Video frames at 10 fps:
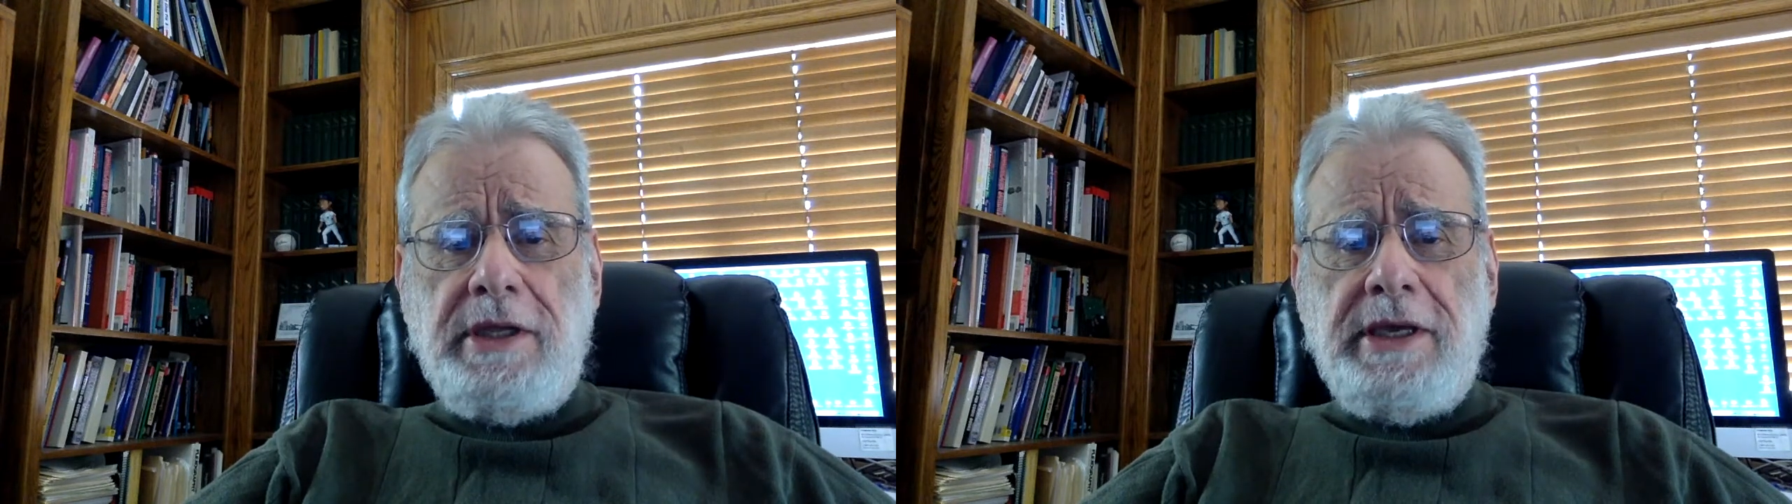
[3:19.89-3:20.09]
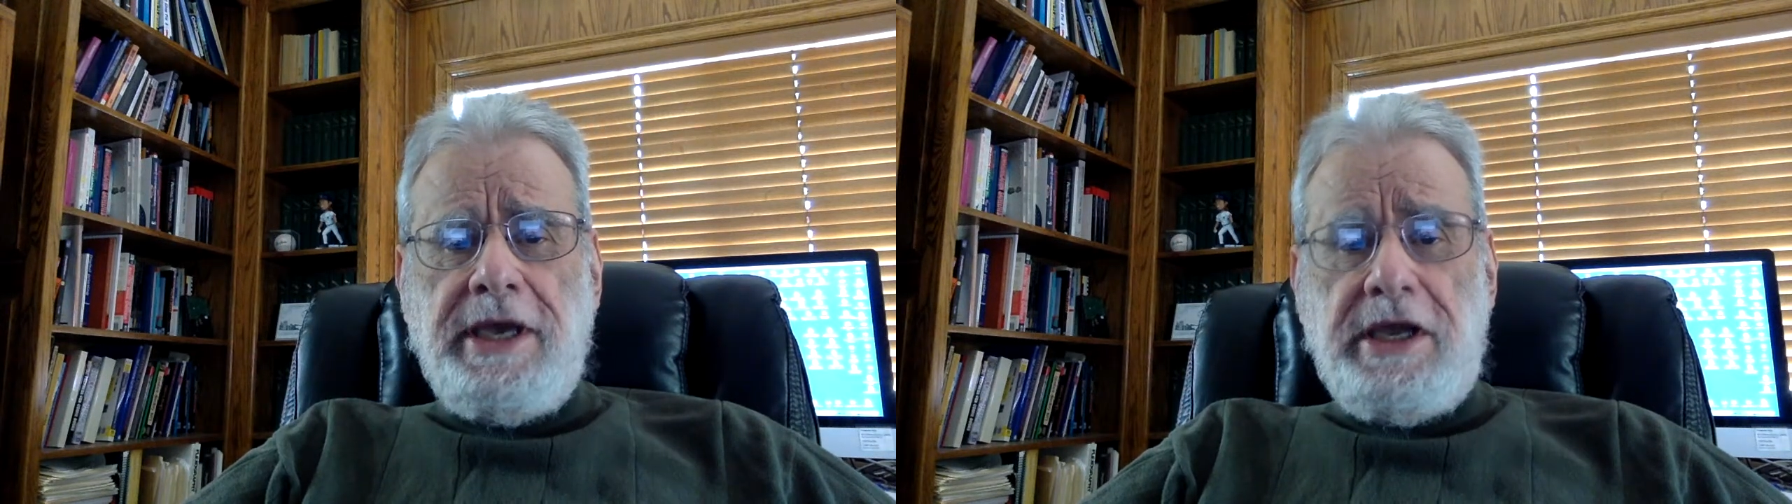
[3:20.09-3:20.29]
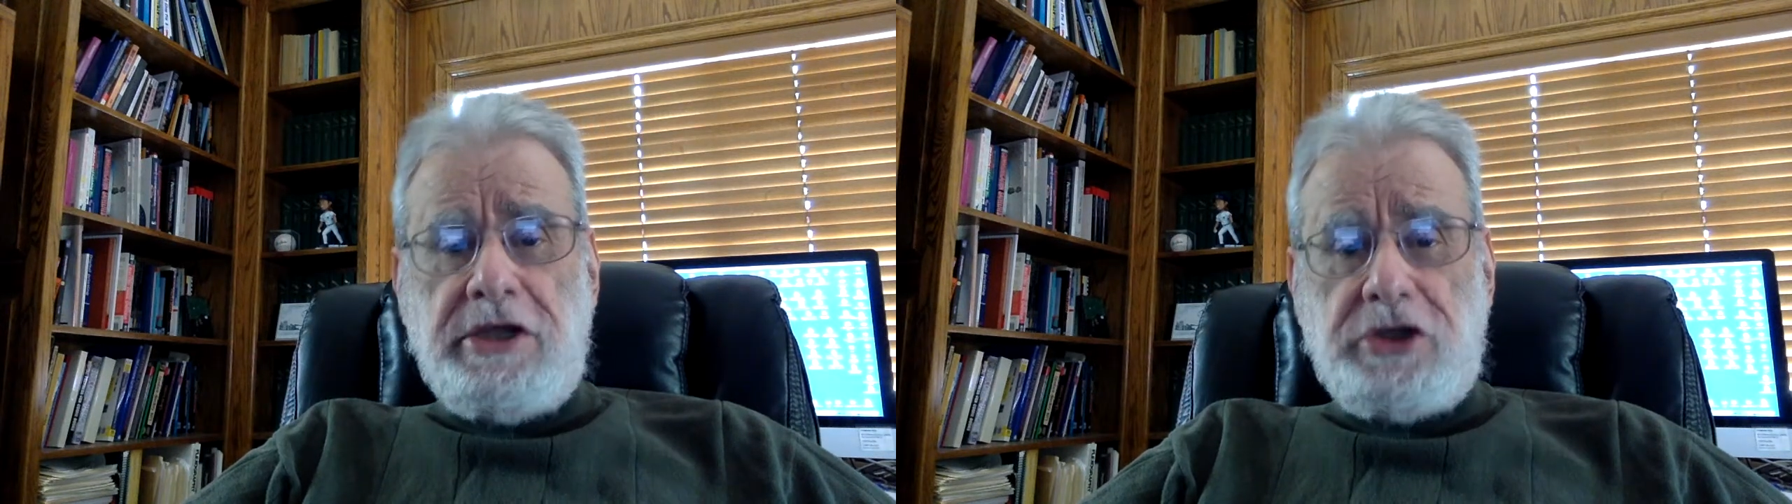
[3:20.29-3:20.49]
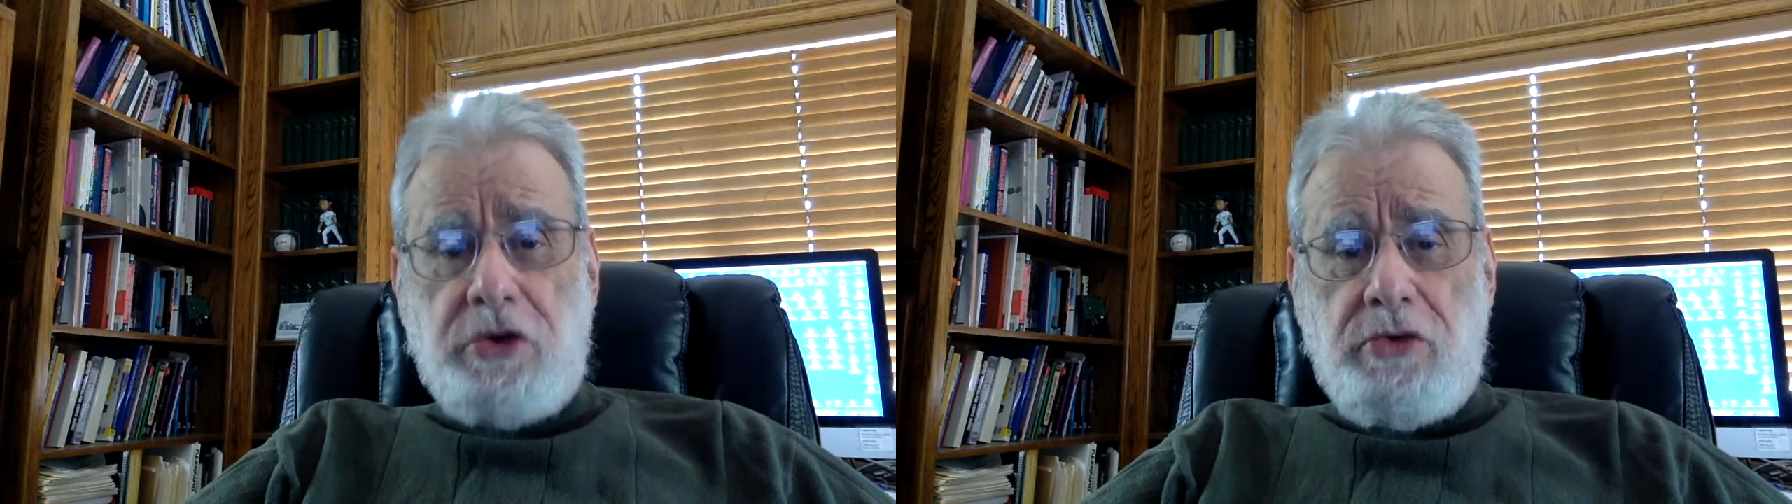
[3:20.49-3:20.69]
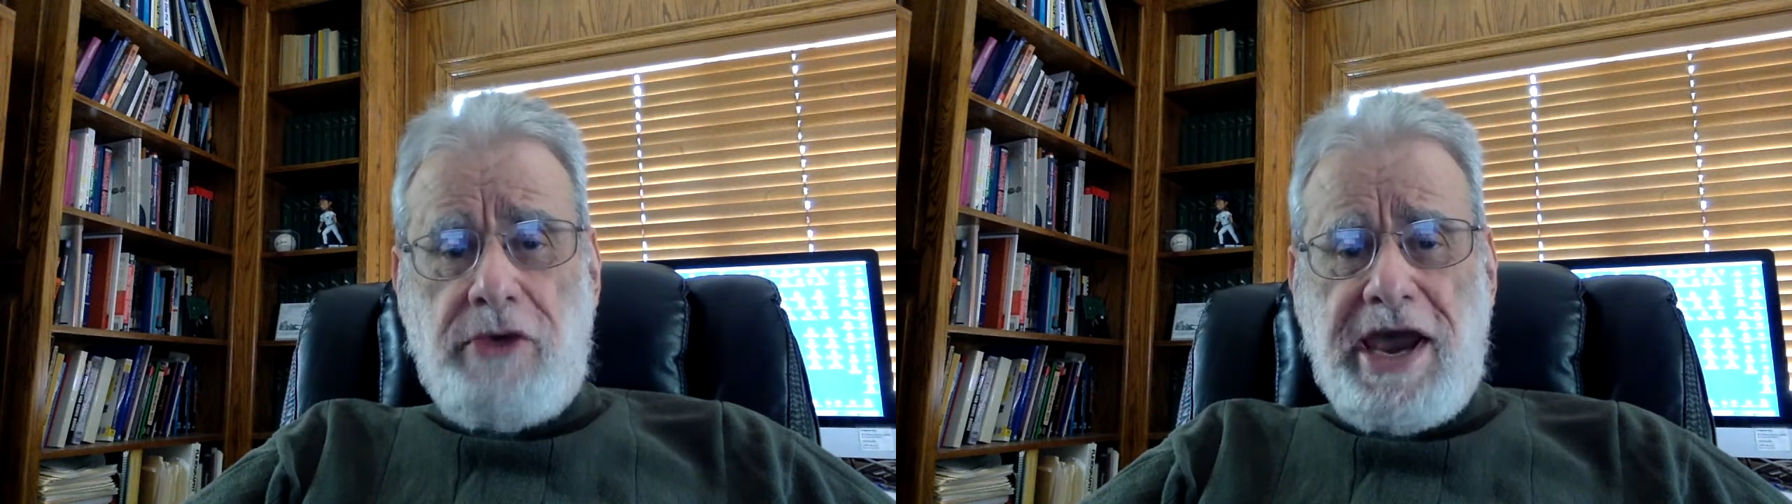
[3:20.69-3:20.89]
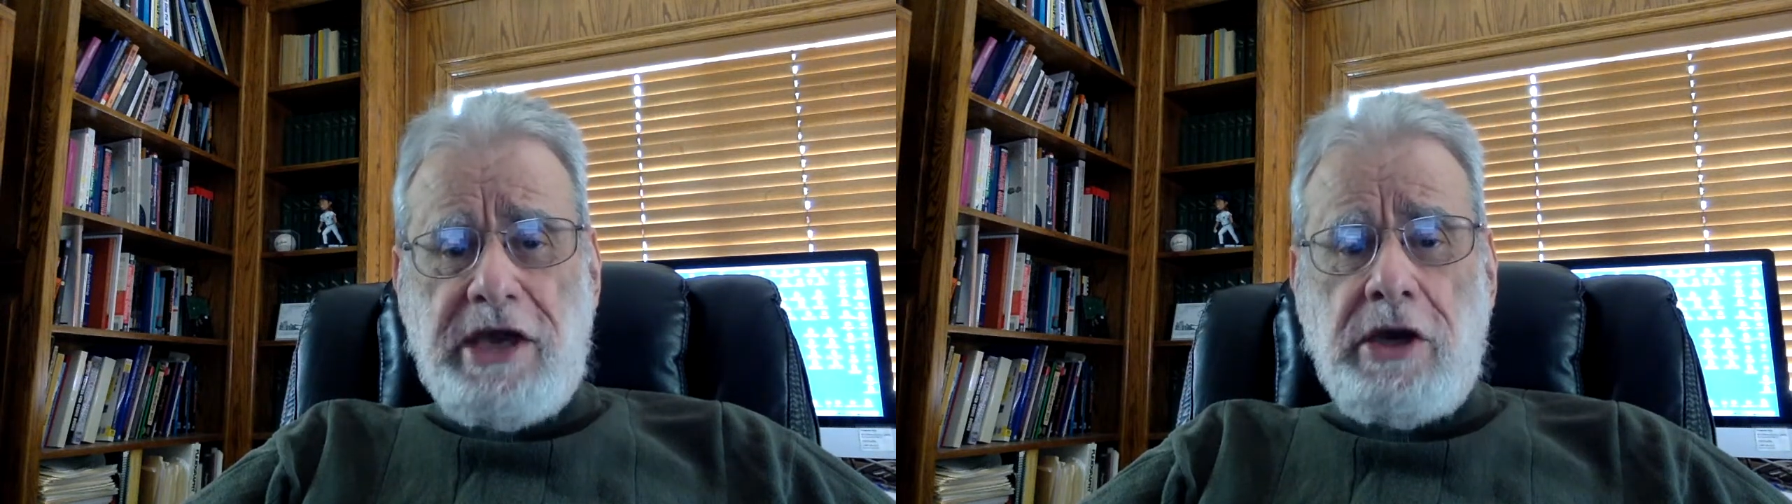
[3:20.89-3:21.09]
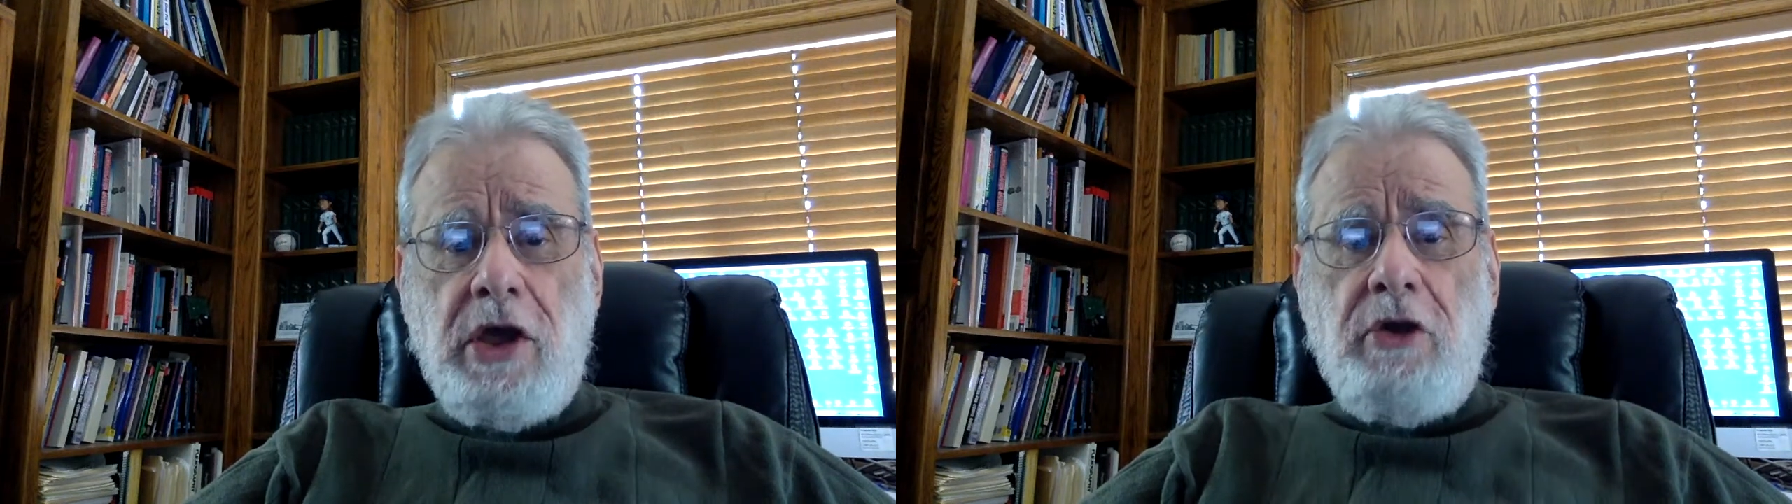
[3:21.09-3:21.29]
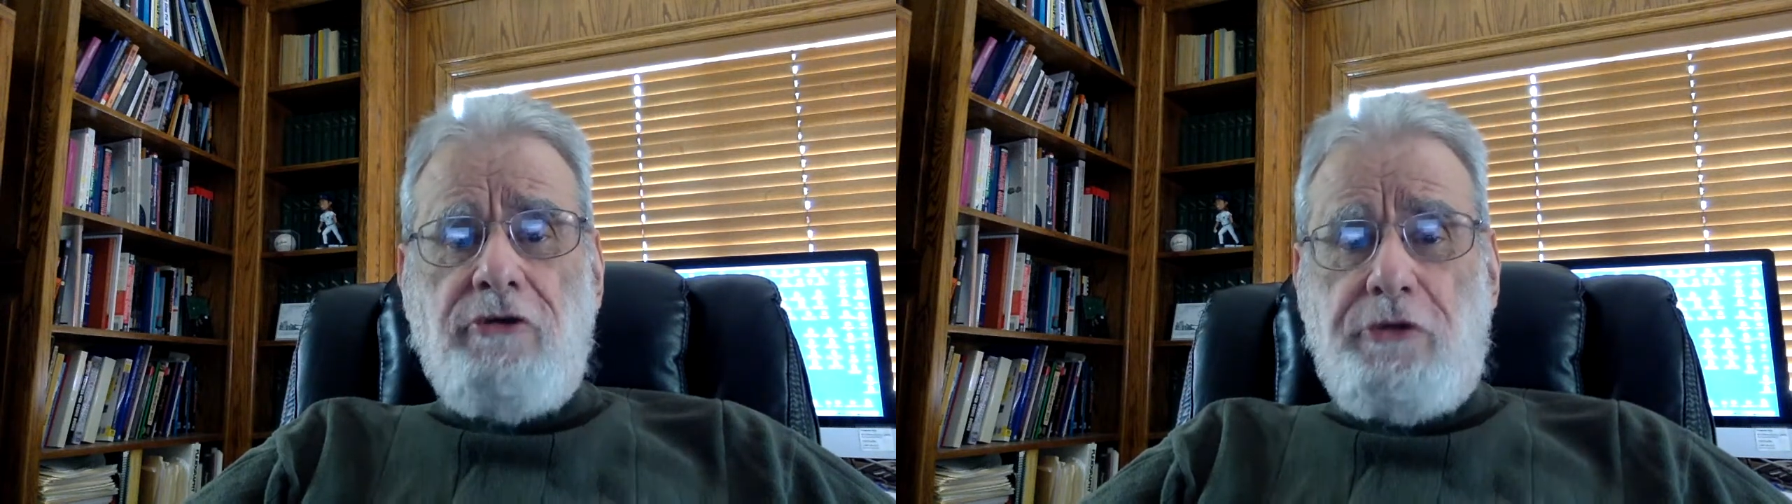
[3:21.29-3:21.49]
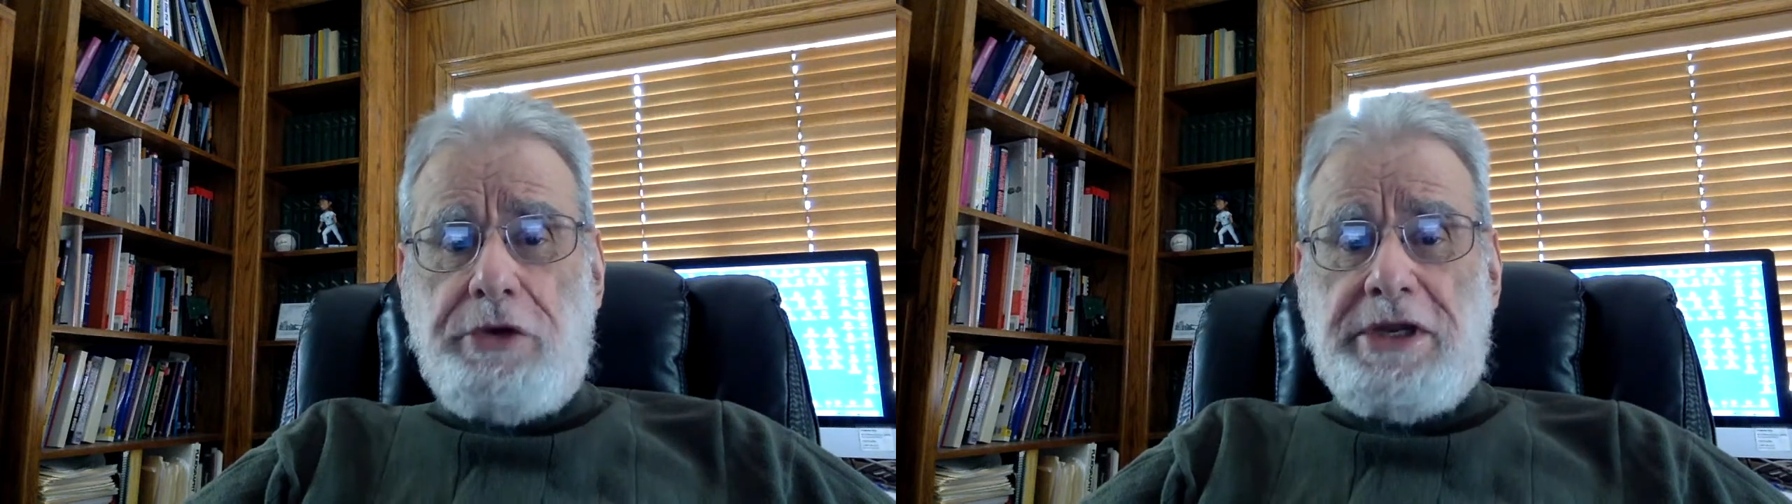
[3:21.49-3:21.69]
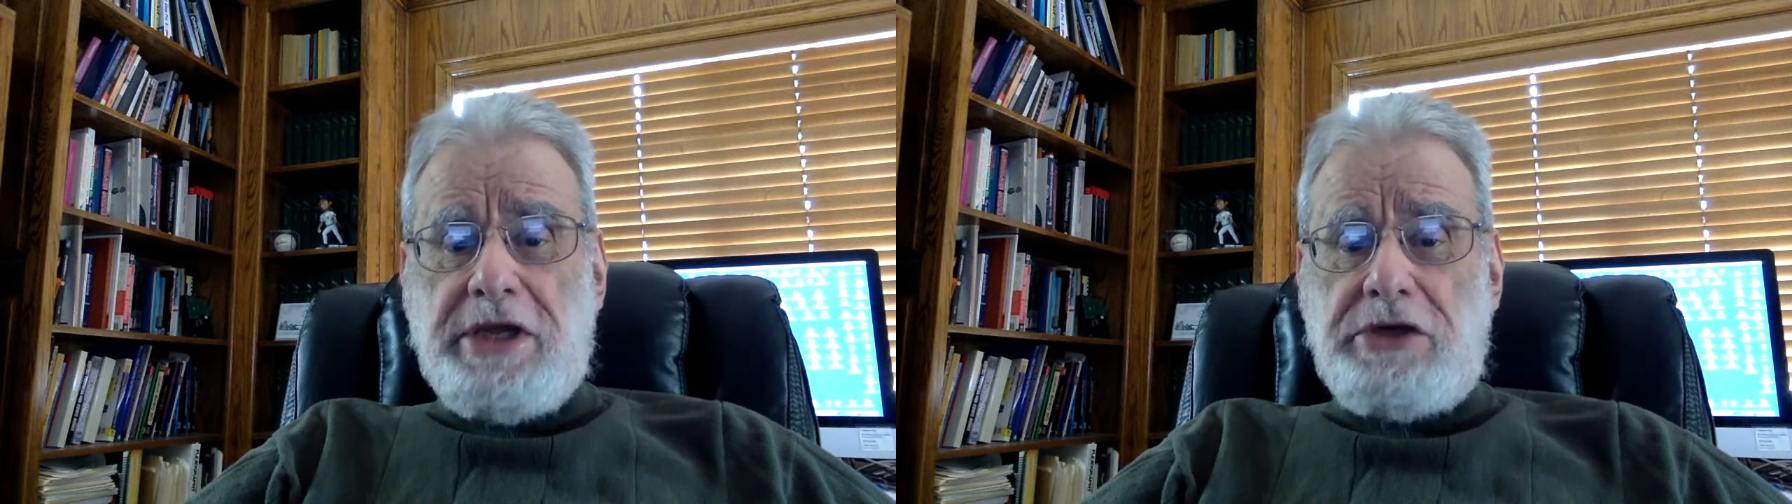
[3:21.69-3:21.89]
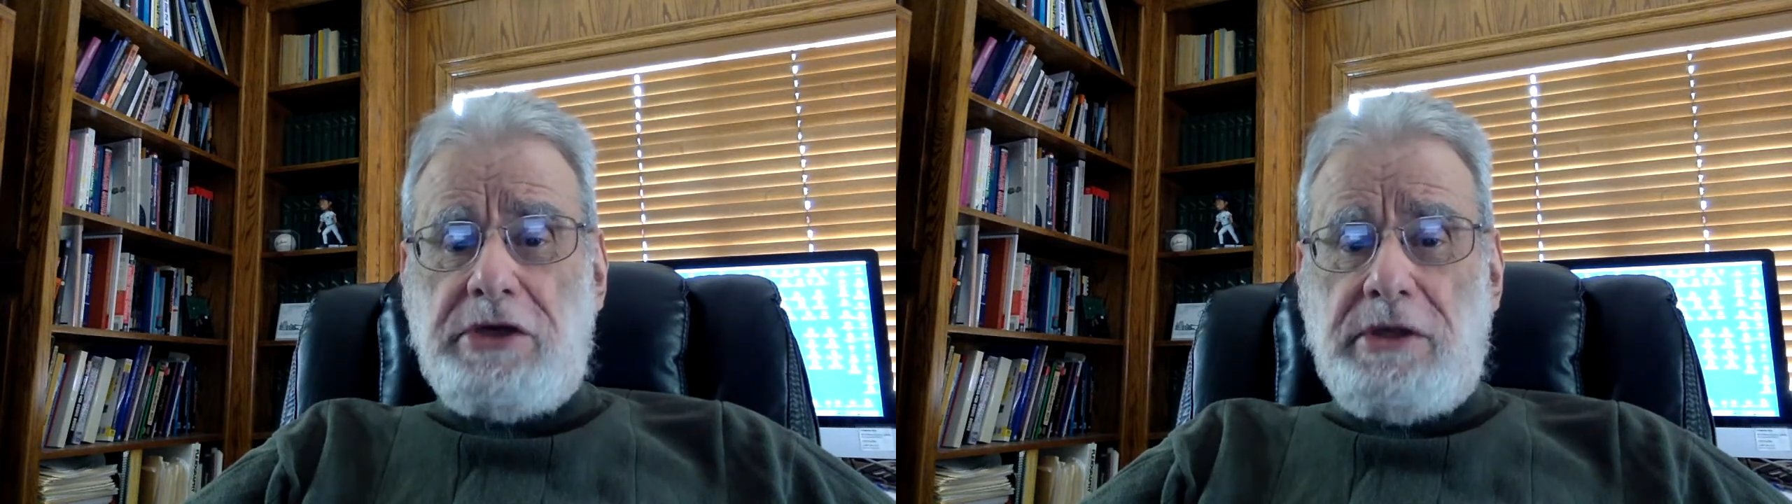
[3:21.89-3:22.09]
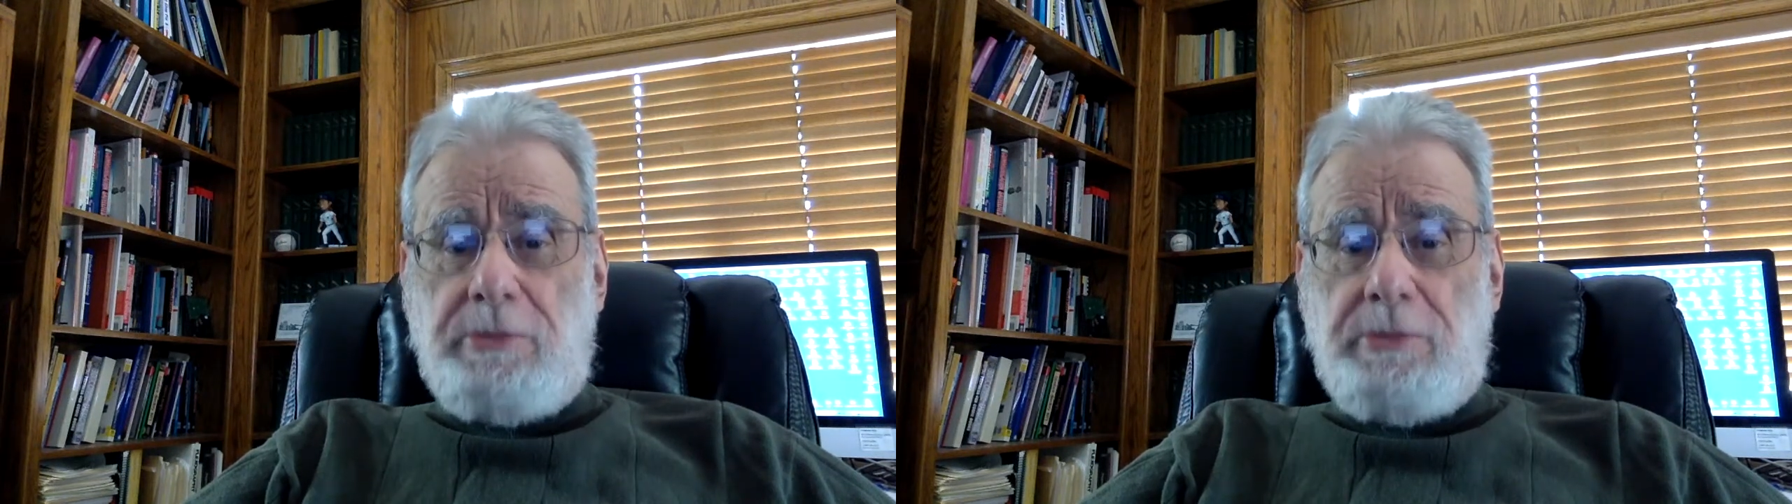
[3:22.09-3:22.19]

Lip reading: in its own right for digital